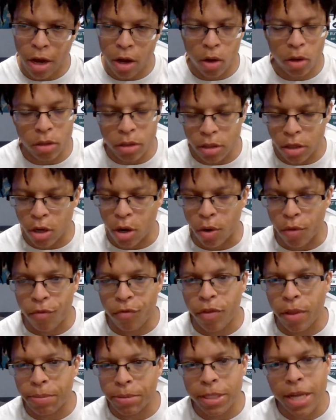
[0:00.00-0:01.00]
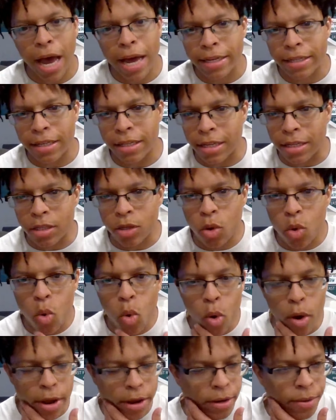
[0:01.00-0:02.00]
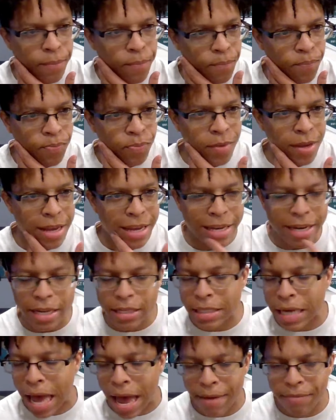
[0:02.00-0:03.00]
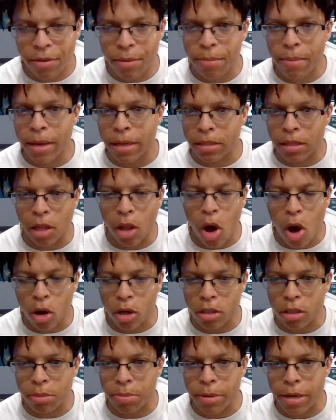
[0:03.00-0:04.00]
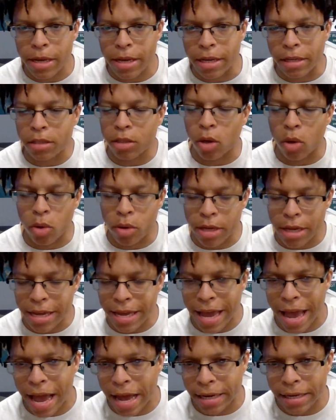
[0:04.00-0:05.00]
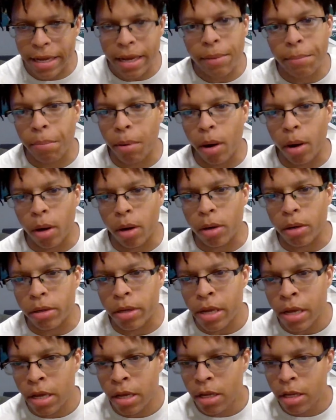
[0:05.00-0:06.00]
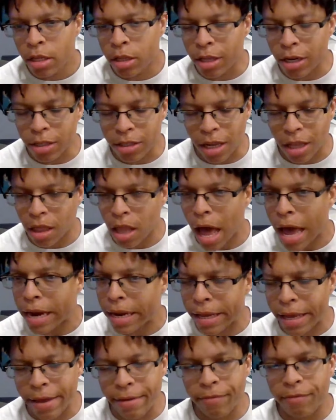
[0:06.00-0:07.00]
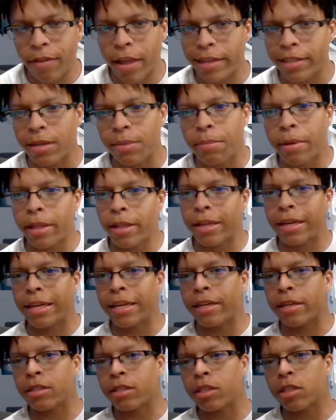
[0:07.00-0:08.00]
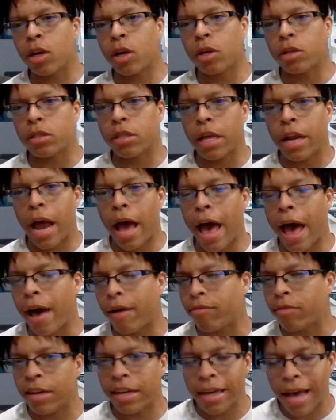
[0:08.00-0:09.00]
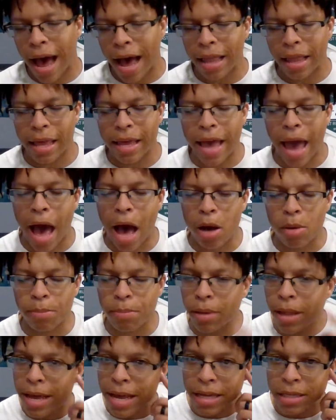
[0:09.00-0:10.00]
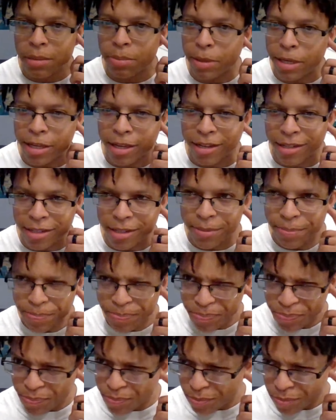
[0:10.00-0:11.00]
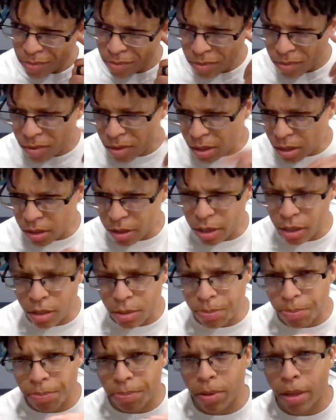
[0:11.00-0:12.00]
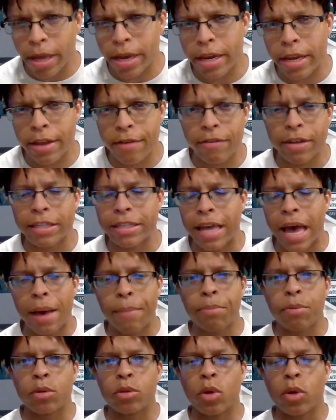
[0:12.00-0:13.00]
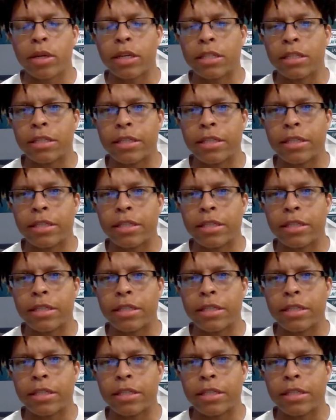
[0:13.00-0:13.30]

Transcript: On you know, flip side to this coin, he doesn't have the best long speed, so he can get burned. There's a lot of hip flexibility concerns that I have with a guy like Al Blades because there's plenty of examples on his